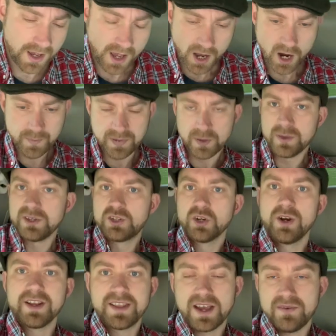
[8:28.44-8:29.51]
Hope you
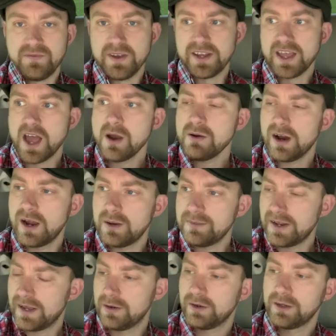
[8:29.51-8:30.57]
enjoyed that video. I'm
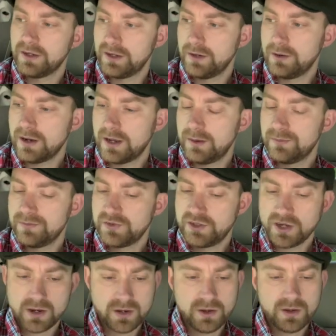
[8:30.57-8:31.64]
now going to
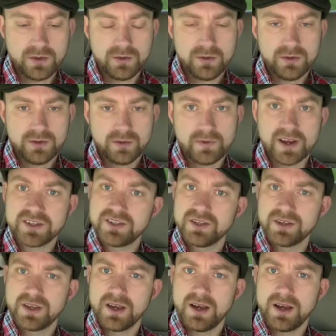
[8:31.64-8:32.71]
show you the rest of
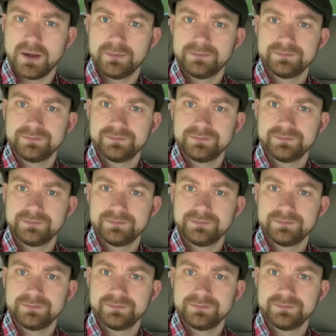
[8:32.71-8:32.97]
the car.